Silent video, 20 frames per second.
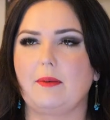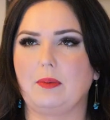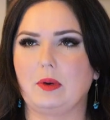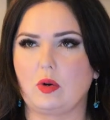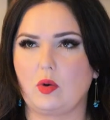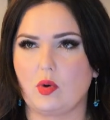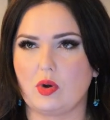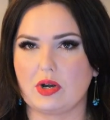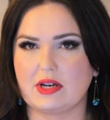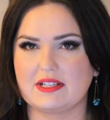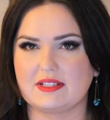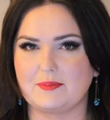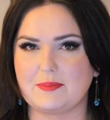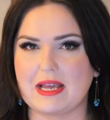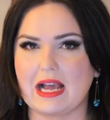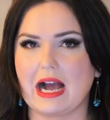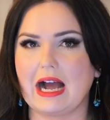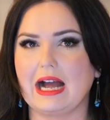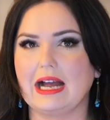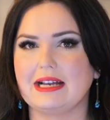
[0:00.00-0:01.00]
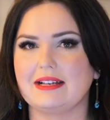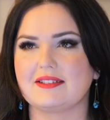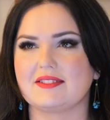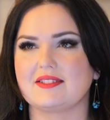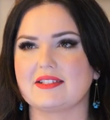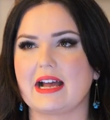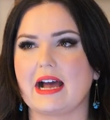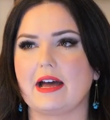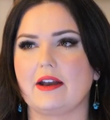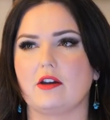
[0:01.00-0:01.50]
Capricorn is behind
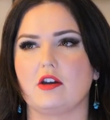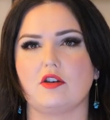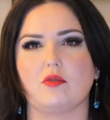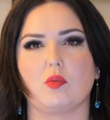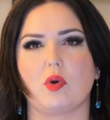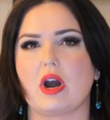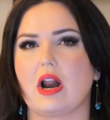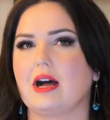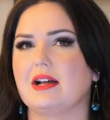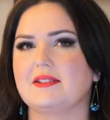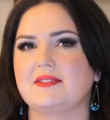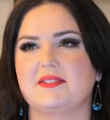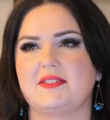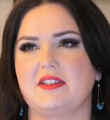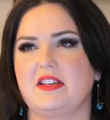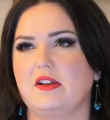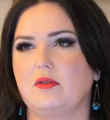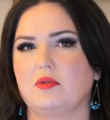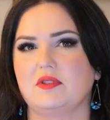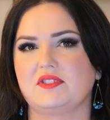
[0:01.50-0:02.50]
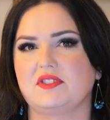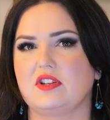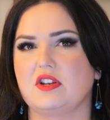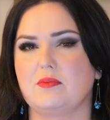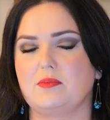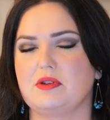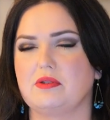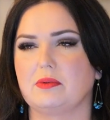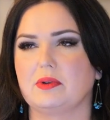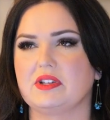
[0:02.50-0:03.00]
Saturn, we're not seeing what's
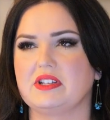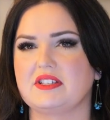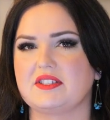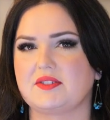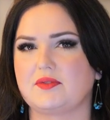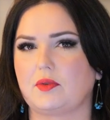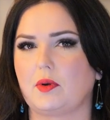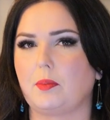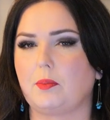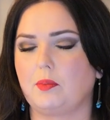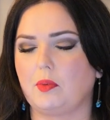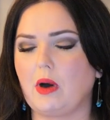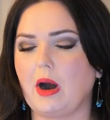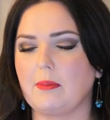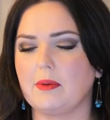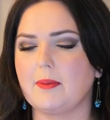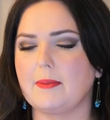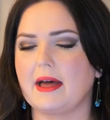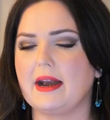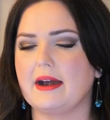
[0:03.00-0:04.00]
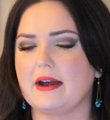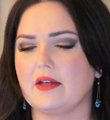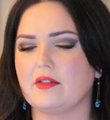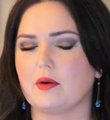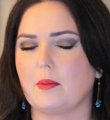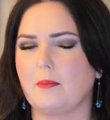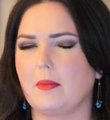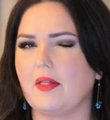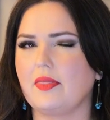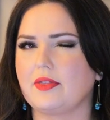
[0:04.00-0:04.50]
going to be released for probably about
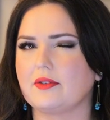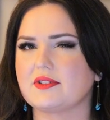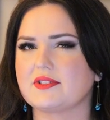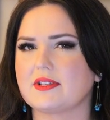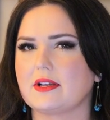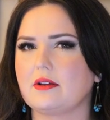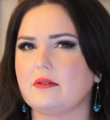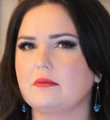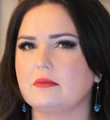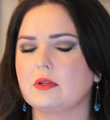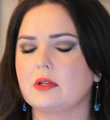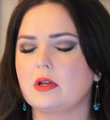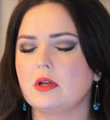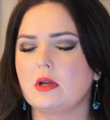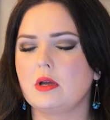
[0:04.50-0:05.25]
another month or so.